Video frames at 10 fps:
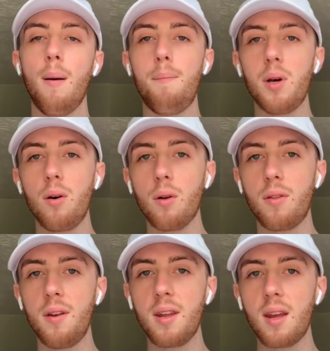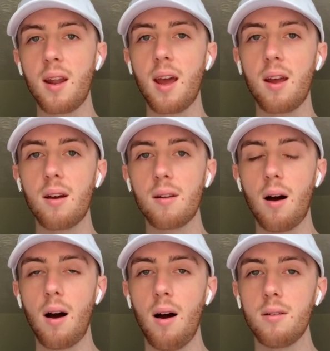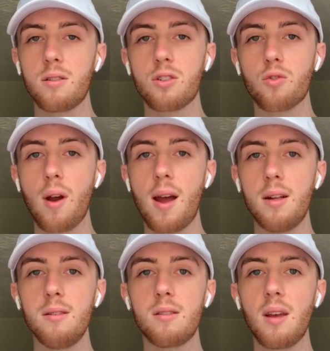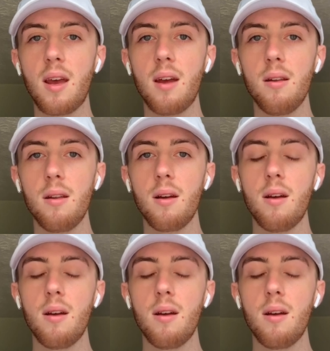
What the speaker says: build the DNA strands, and